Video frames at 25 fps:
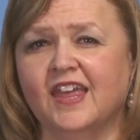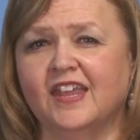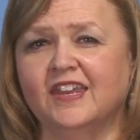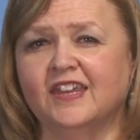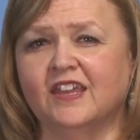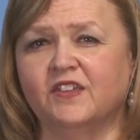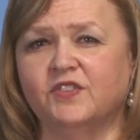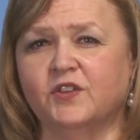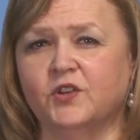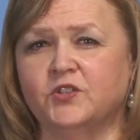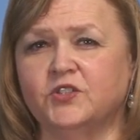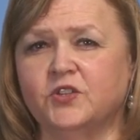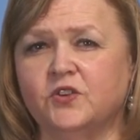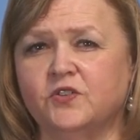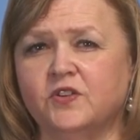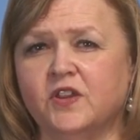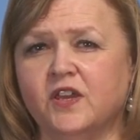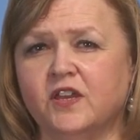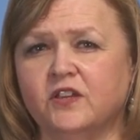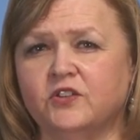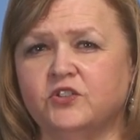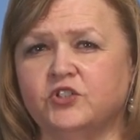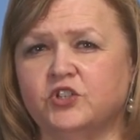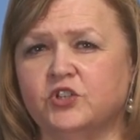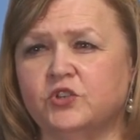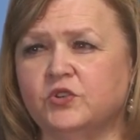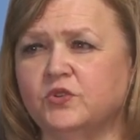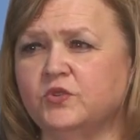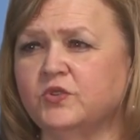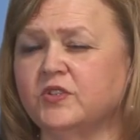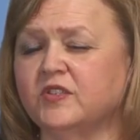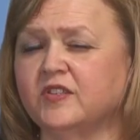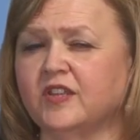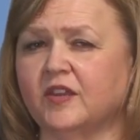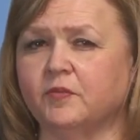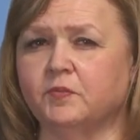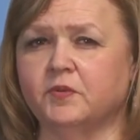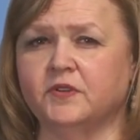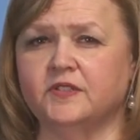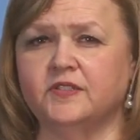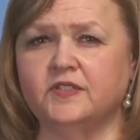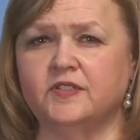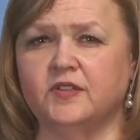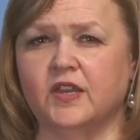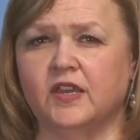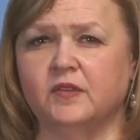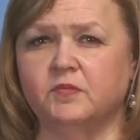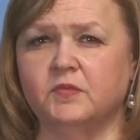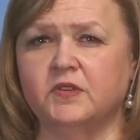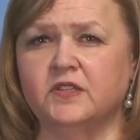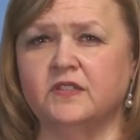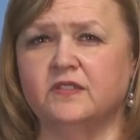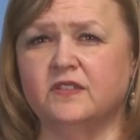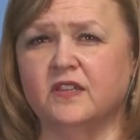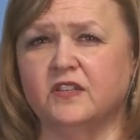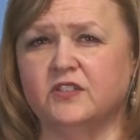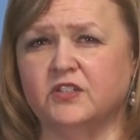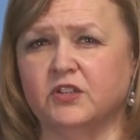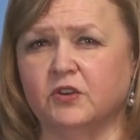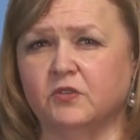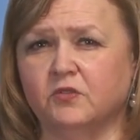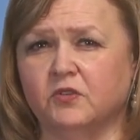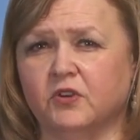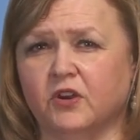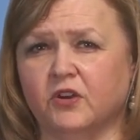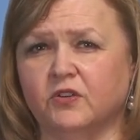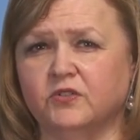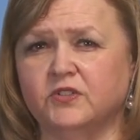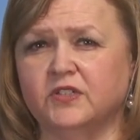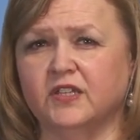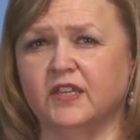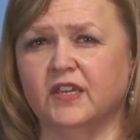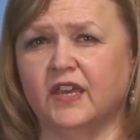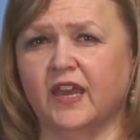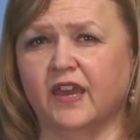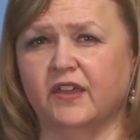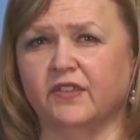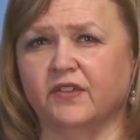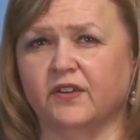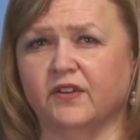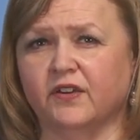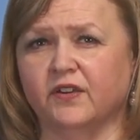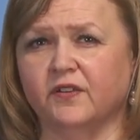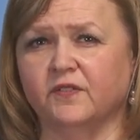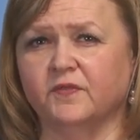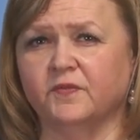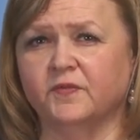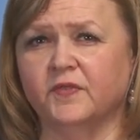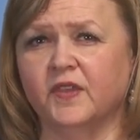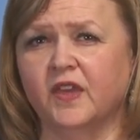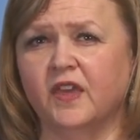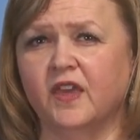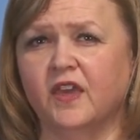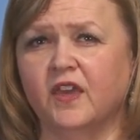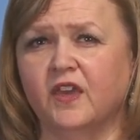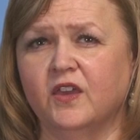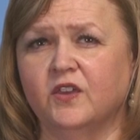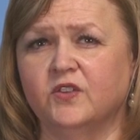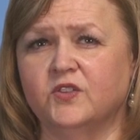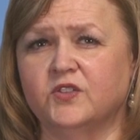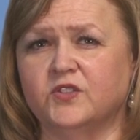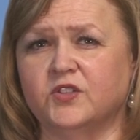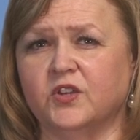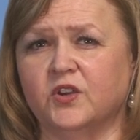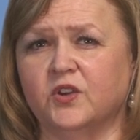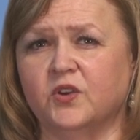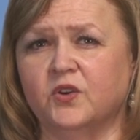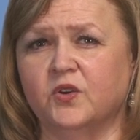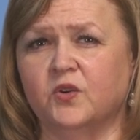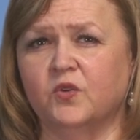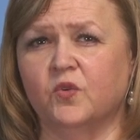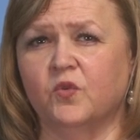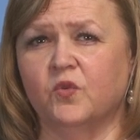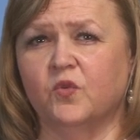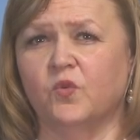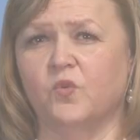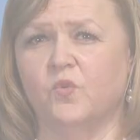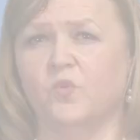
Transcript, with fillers: Now, those are not two separate statements that don't go together. So,